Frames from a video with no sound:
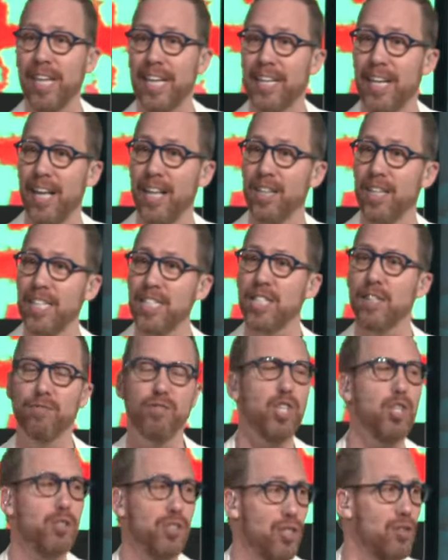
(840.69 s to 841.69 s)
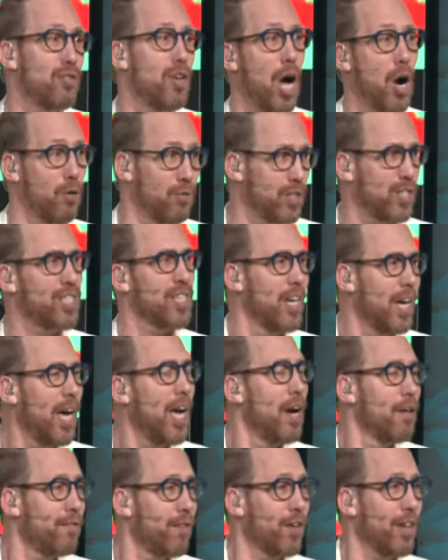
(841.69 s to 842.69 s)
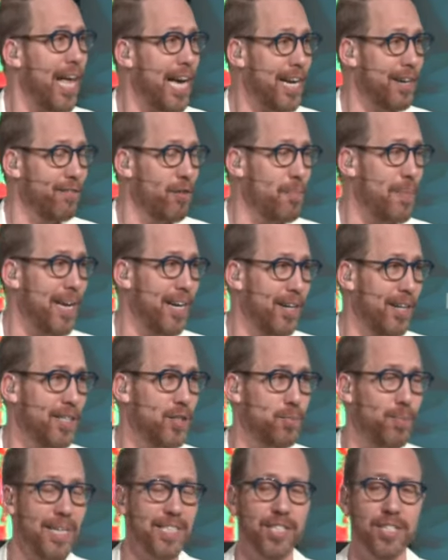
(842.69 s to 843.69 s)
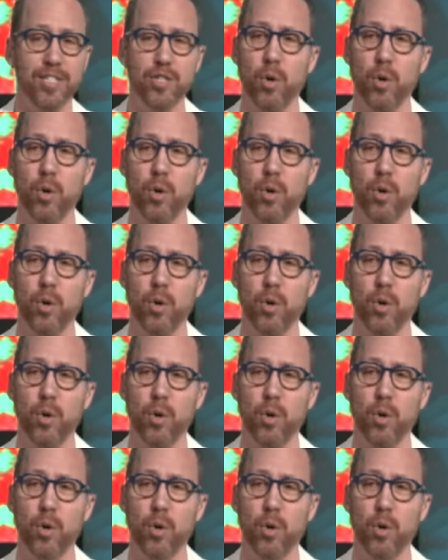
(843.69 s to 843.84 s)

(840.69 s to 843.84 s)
like a list of do's and don'ts for lack of a better expression.